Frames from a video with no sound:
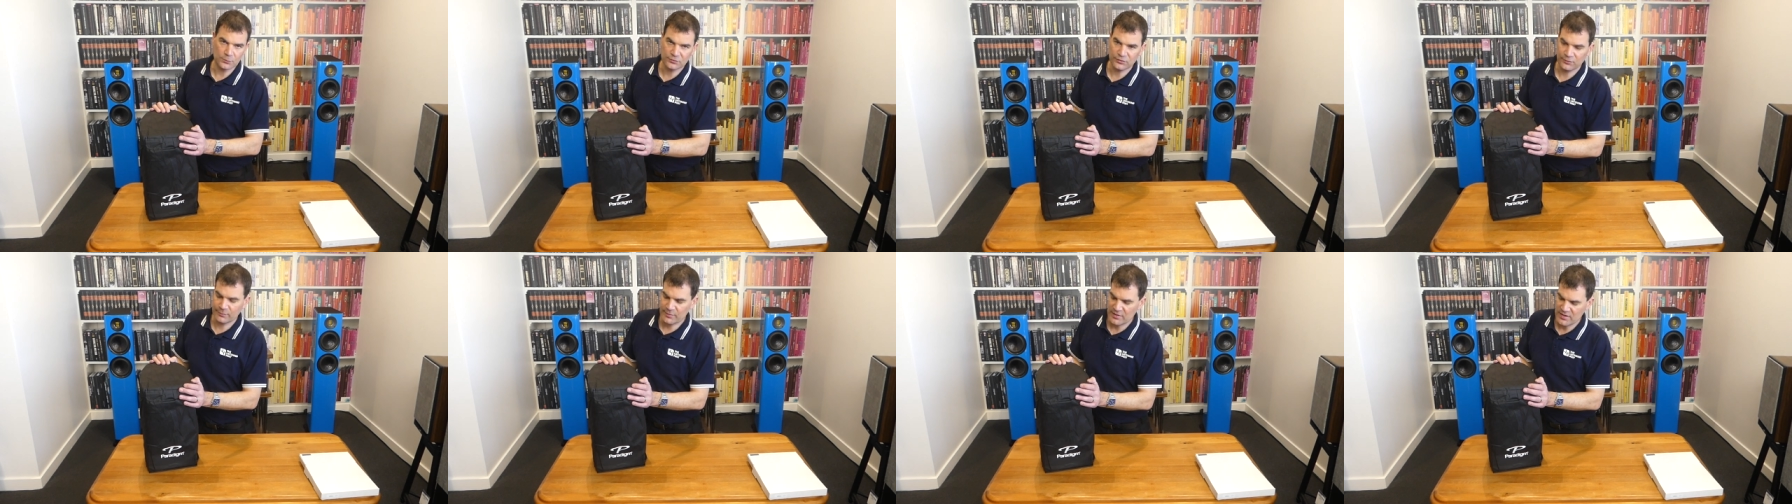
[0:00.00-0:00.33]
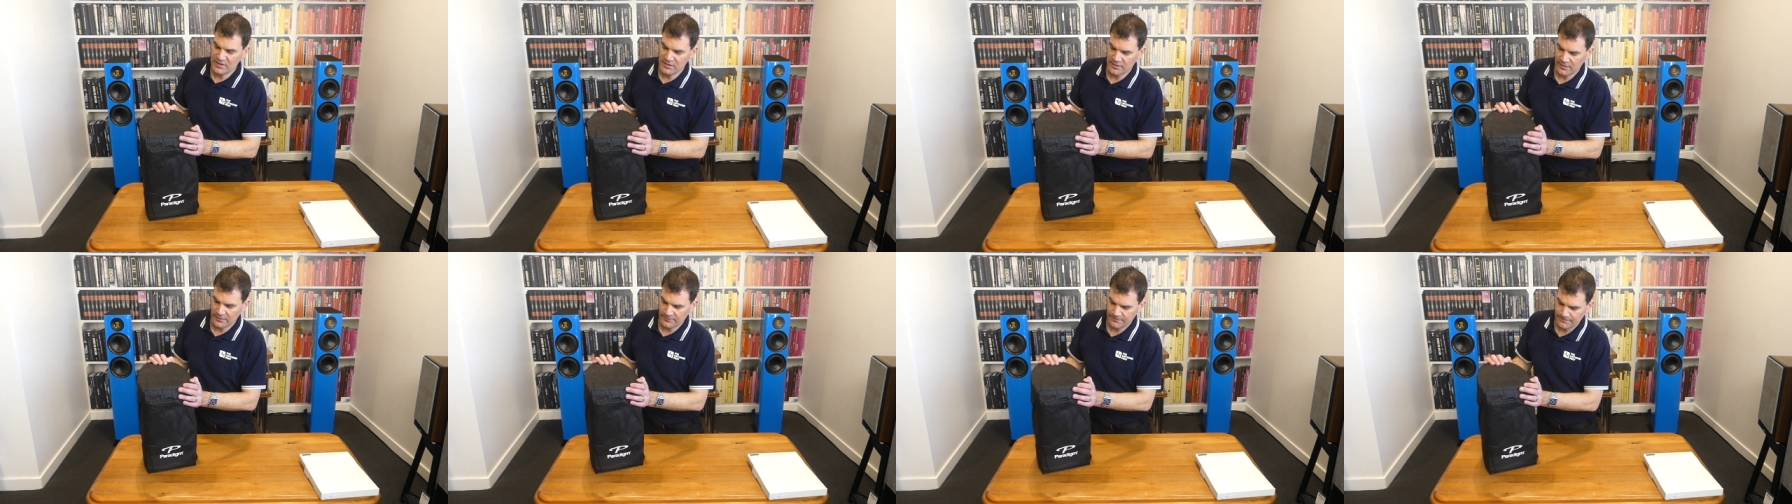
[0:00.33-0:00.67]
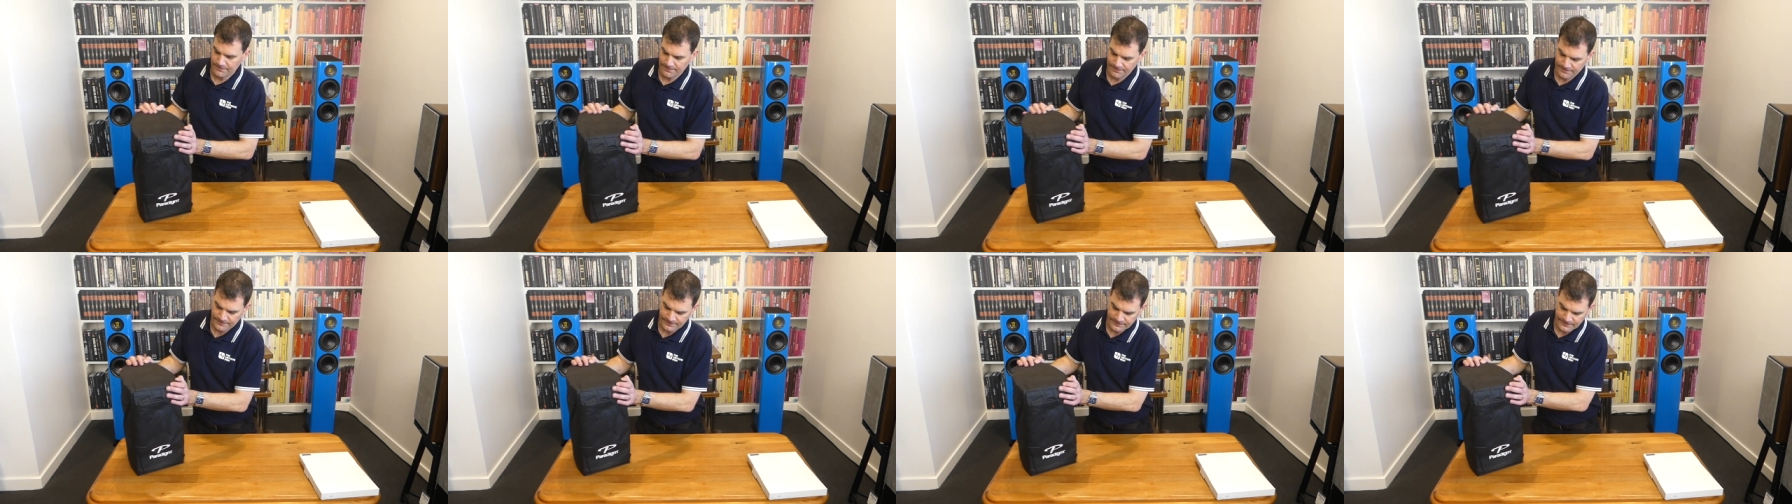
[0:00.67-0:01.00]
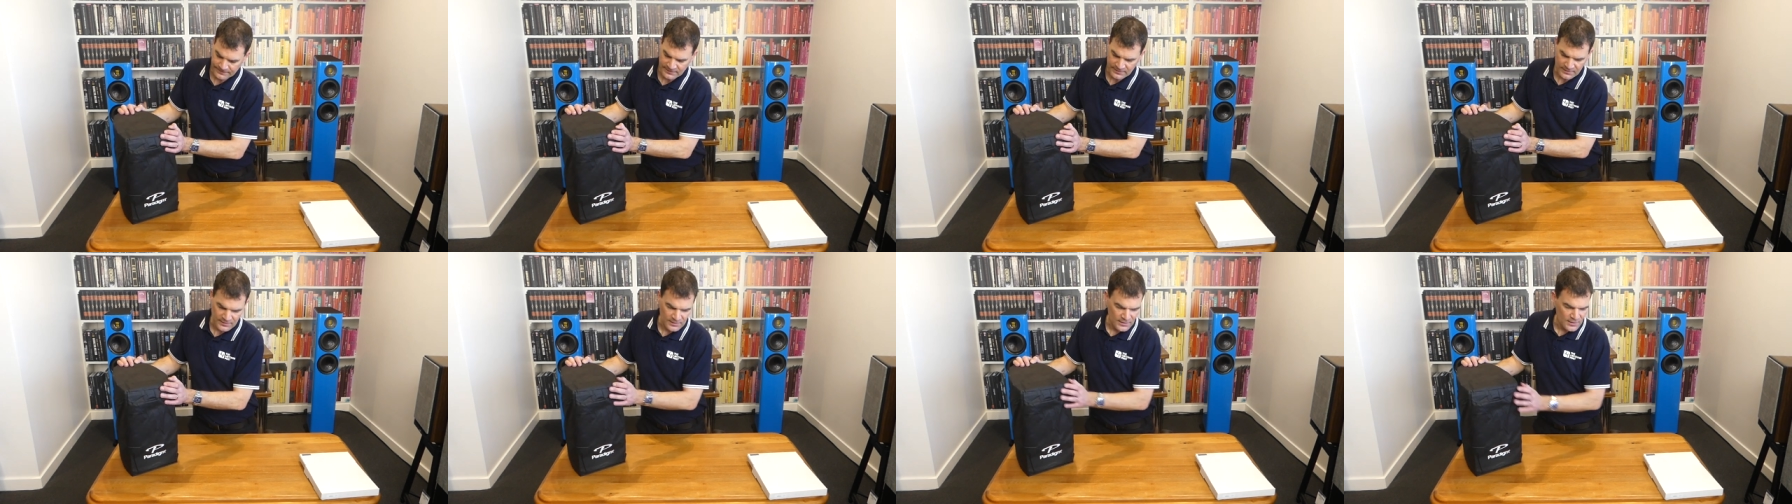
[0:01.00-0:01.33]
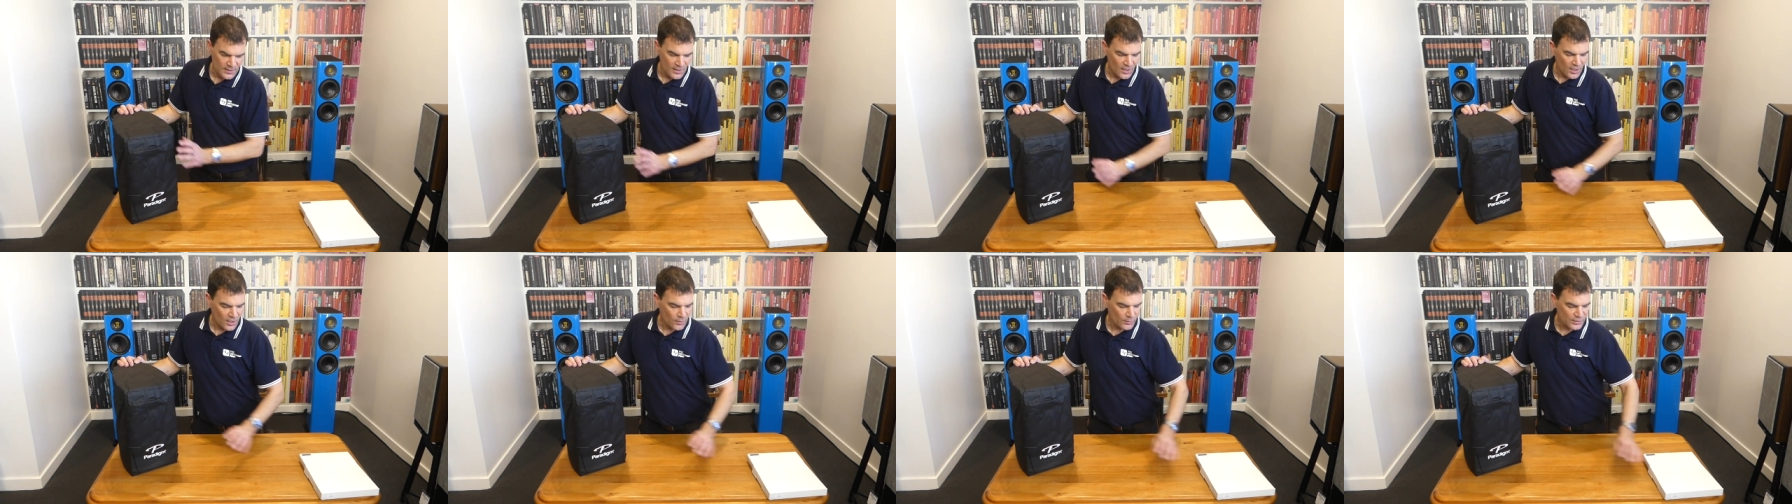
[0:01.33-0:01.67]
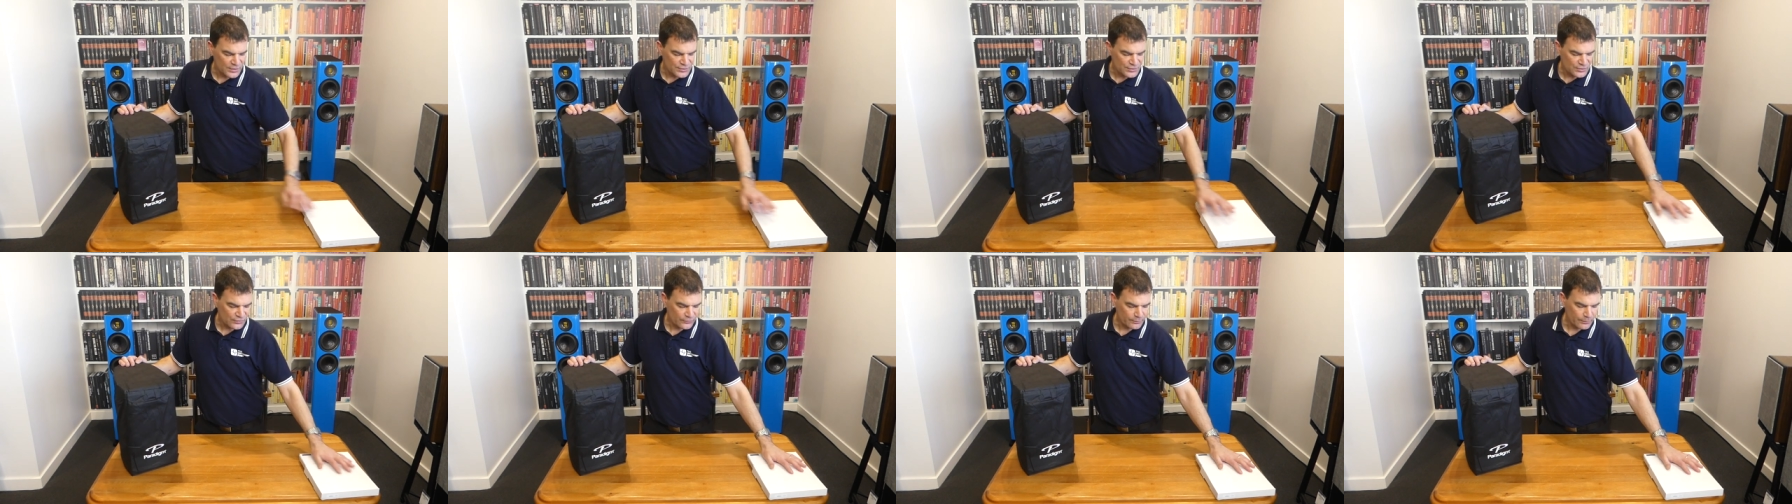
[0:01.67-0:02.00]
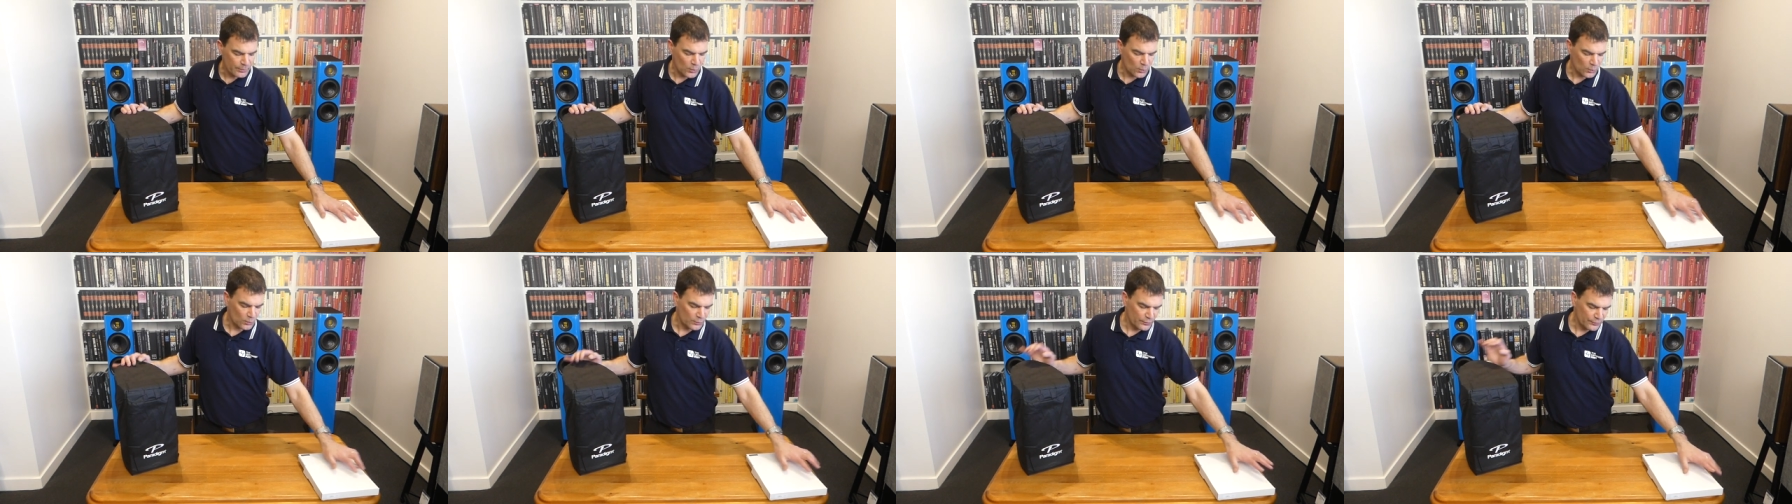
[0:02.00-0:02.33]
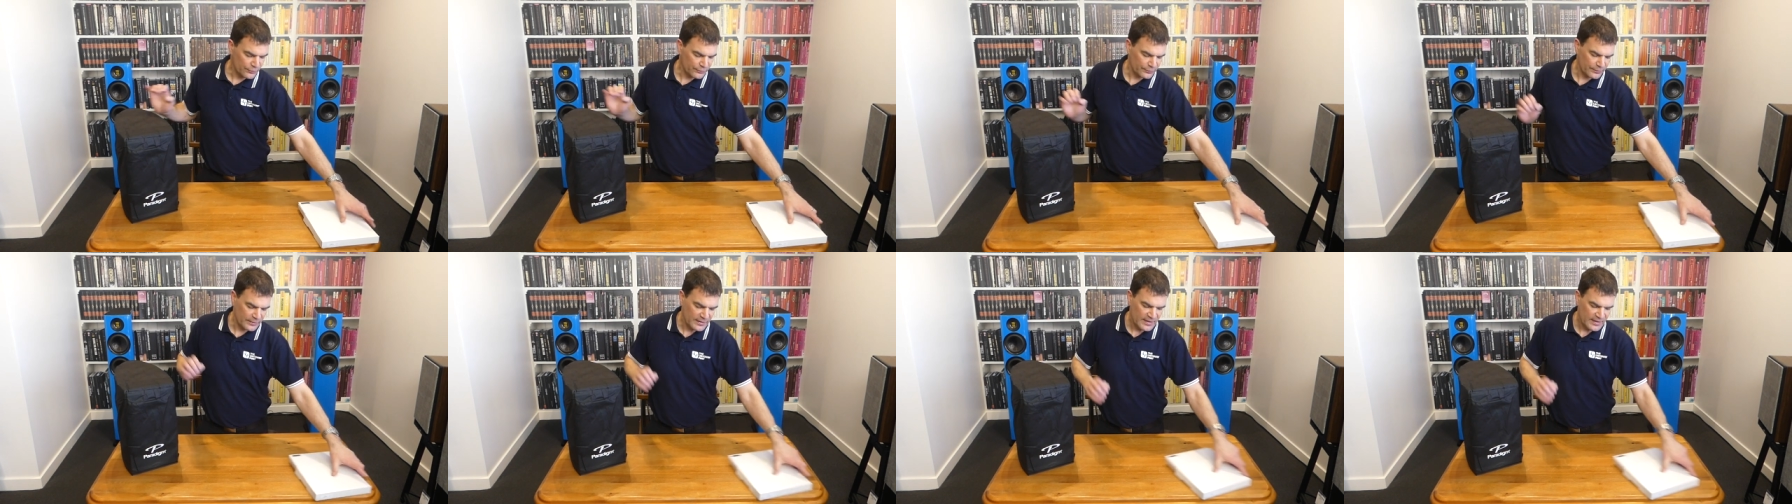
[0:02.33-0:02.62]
speaker I want to just pause